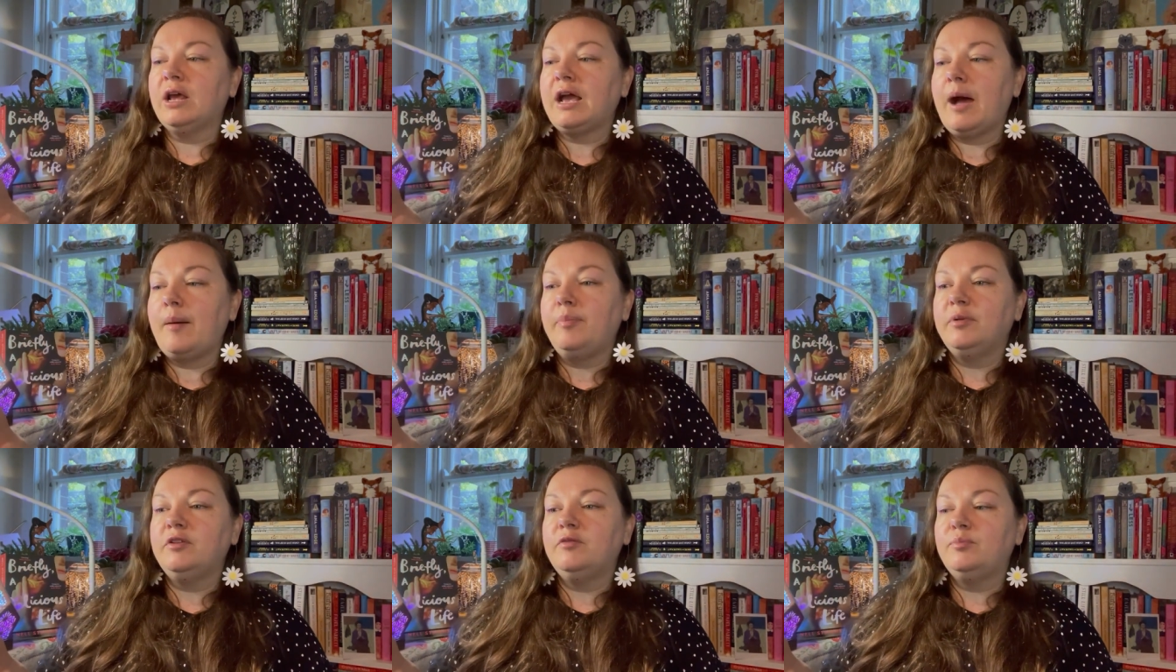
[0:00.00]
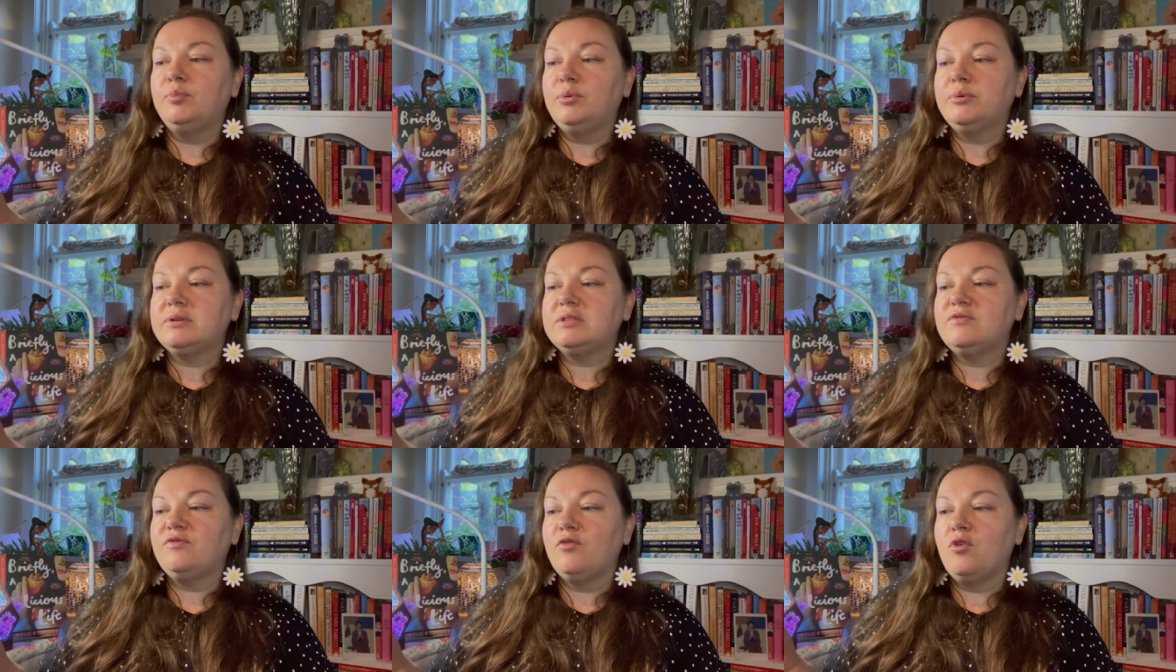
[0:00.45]
a couple of
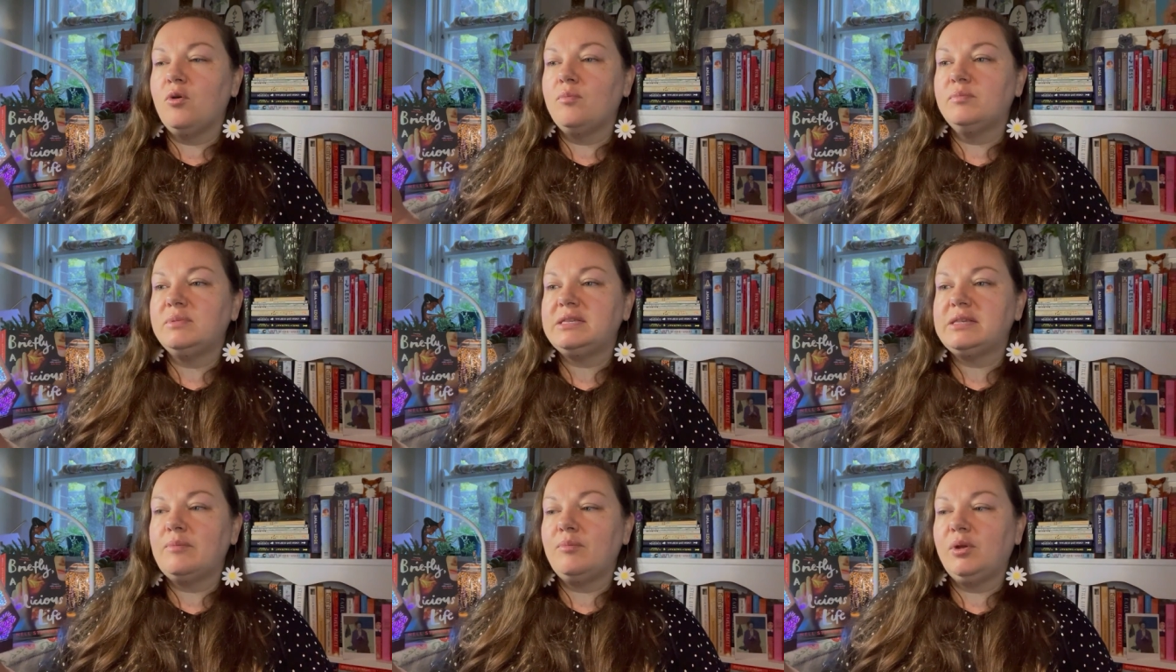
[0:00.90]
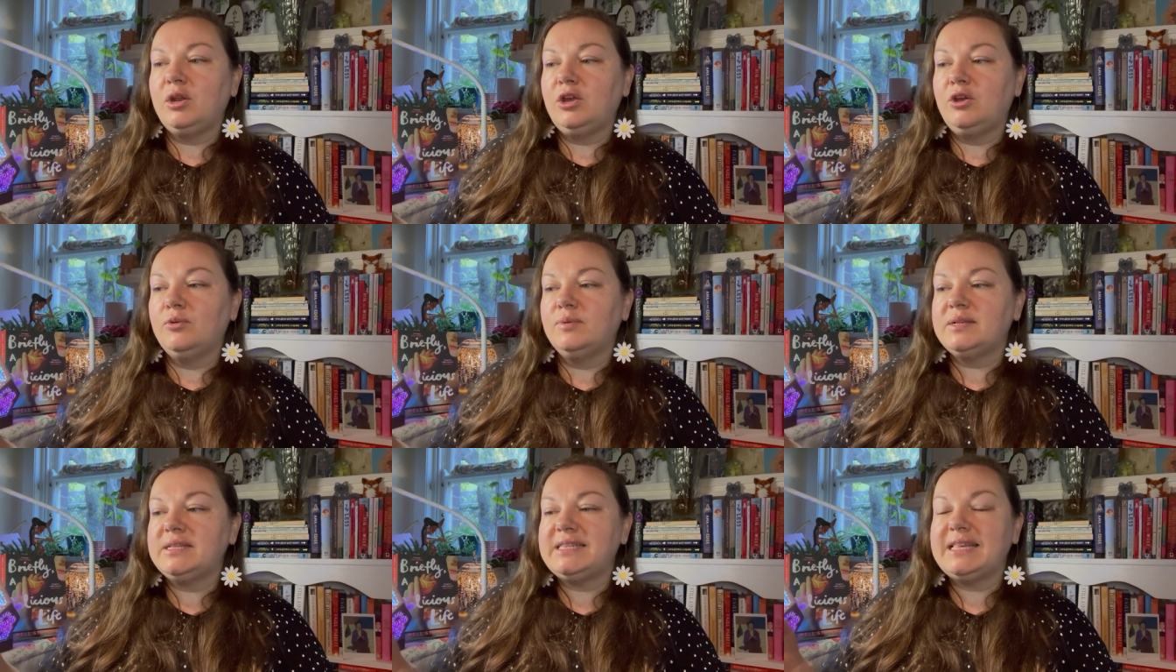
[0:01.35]
books from somebody
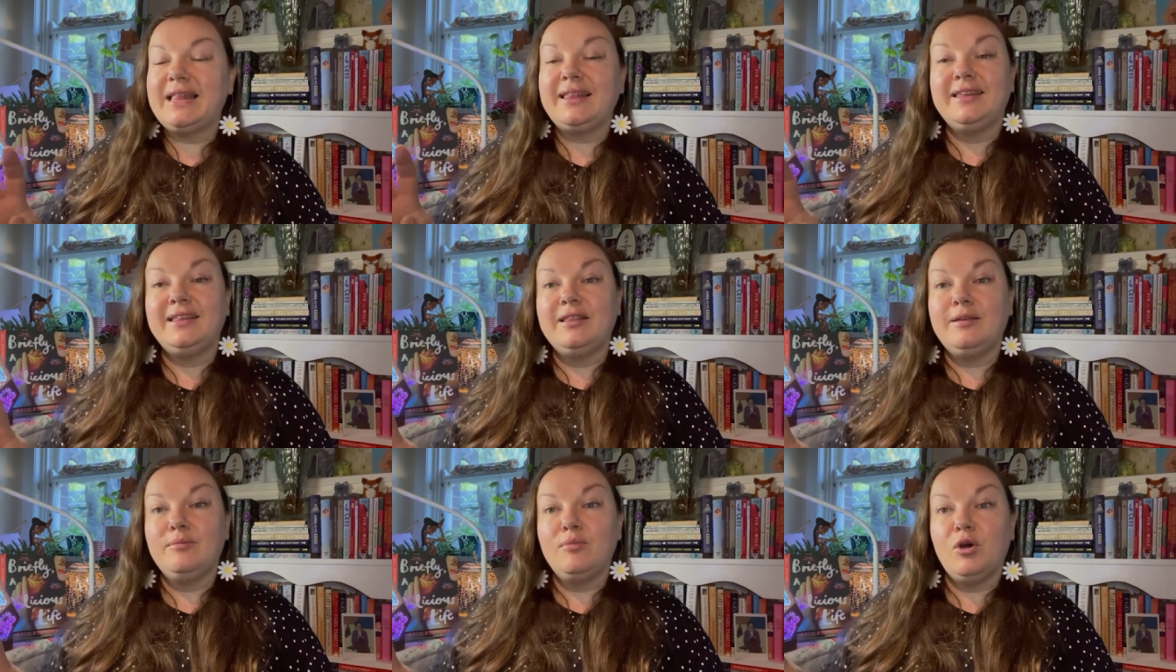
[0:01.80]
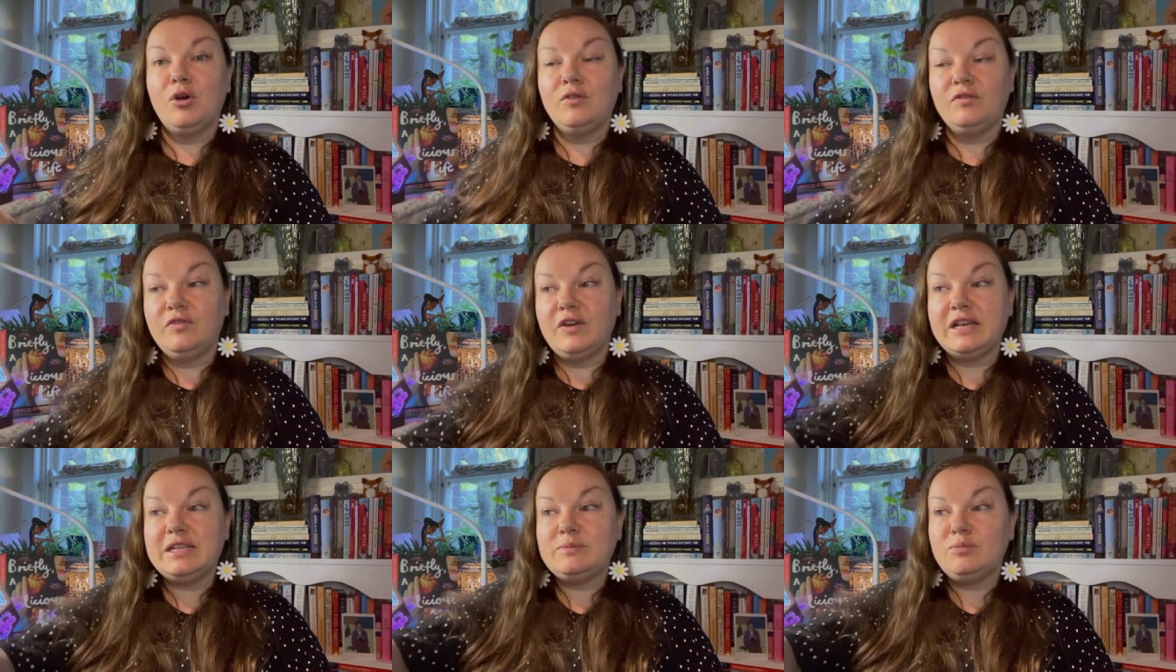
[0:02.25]
who was selling them on
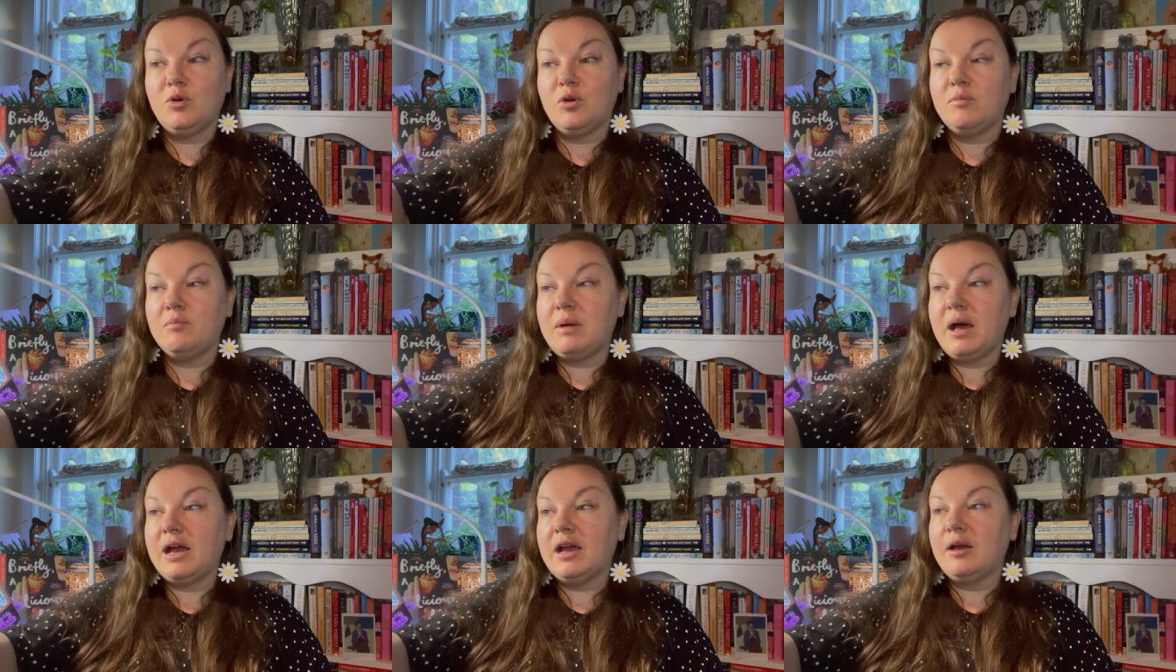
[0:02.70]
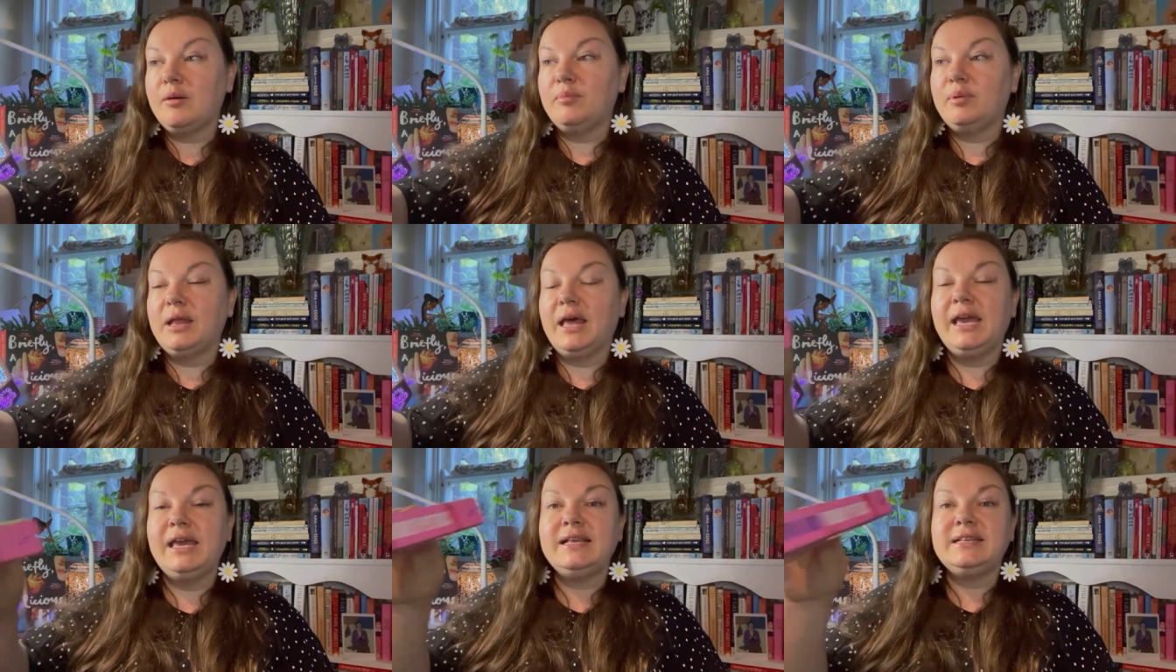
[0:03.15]
Facebook
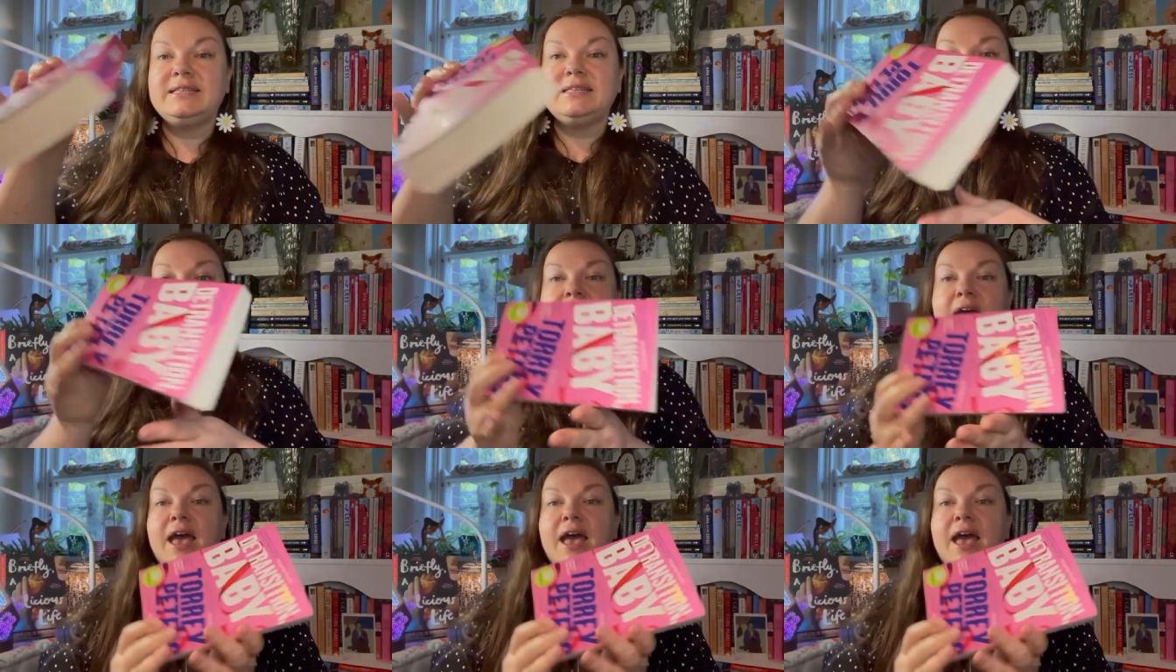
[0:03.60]
Marketplace.